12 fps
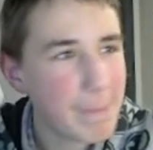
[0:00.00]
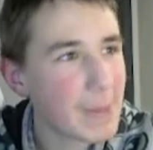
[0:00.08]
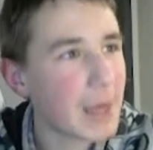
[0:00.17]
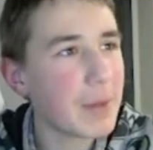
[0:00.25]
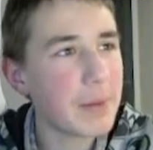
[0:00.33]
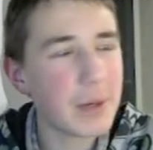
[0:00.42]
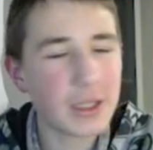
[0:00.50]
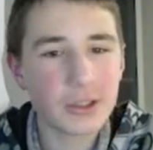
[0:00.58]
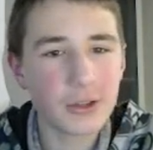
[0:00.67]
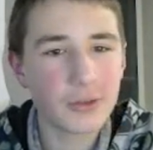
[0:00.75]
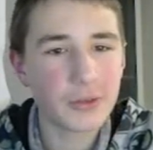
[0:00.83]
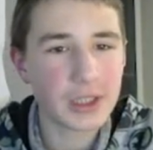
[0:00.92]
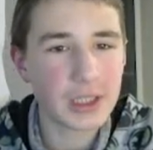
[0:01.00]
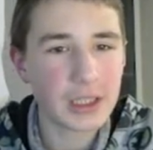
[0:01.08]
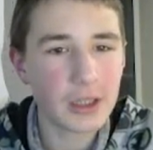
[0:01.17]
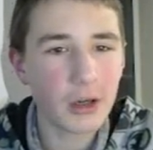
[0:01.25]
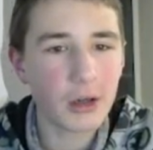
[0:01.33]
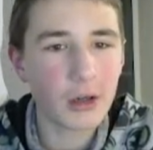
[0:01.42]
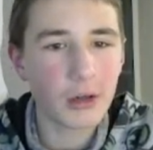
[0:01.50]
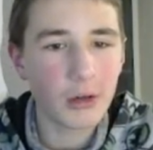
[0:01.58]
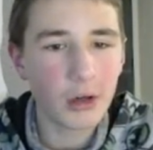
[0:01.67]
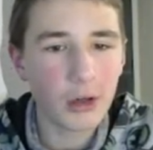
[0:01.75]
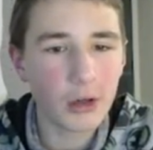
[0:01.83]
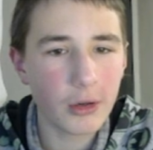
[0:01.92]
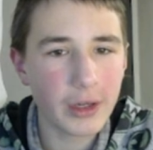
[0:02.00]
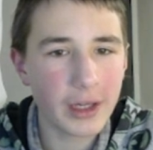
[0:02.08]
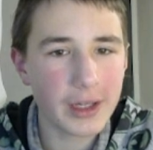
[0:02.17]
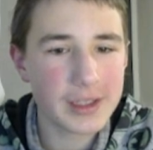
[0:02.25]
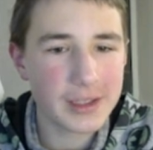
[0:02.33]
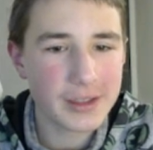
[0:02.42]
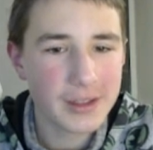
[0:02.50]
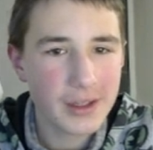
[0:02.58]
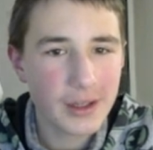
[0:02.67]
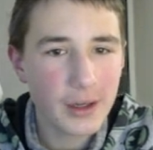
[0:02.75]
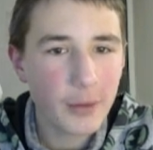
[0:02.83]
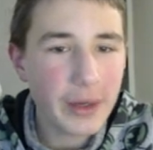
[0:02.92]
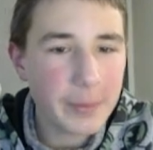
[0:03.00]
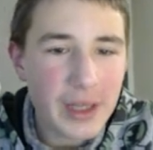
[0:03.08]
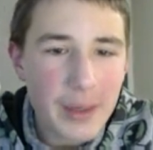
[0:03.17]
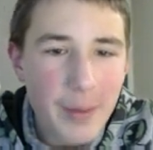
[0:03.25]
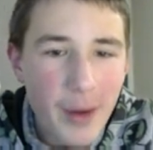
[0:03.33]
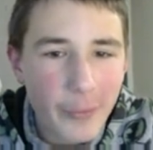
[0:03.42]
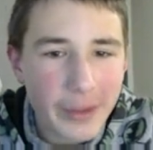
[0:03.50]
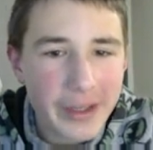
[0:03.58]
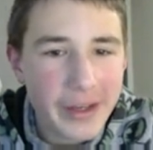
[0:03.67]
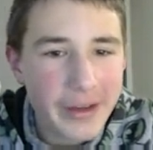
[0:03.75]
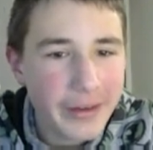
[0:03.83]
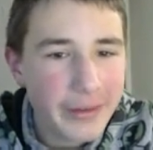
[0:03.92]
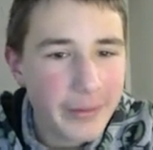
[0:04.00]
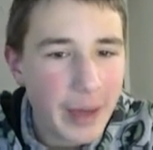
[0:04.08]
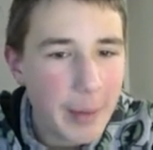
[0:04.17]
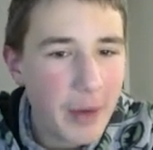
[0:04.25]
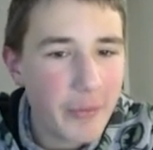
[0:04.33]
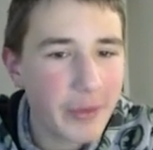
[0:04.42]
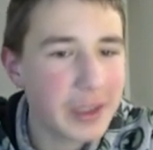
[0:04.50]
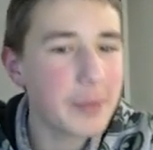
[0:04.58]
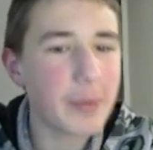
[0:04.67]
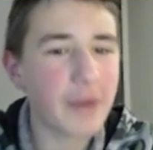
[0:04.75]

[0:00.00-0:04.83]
Maybe I had to go for d. Uh oh, guys. Wait, but am I winning? Am I winning by